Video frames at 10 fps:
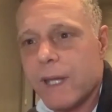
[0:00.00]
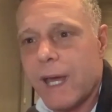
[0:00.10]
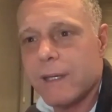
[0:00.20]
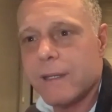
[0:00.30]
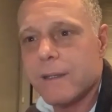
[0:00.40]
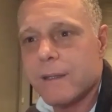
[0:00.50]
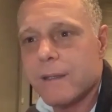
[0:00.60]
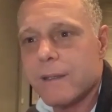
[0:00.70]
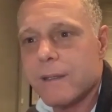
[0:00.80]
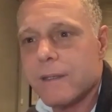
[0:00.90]
like,
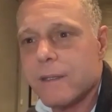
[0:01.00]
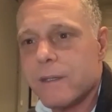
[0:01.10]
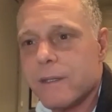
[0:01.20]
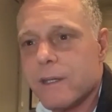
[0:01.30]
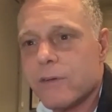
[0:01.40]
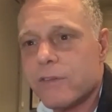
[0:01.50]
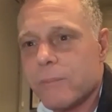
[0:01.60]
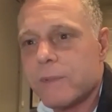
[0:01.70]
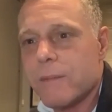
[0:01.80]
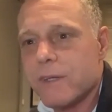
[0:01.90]
you know,
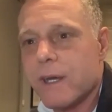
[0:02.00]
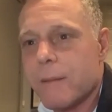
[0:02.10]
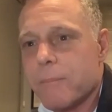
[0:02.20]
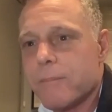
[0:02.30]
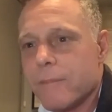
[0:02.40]
sometimes you got to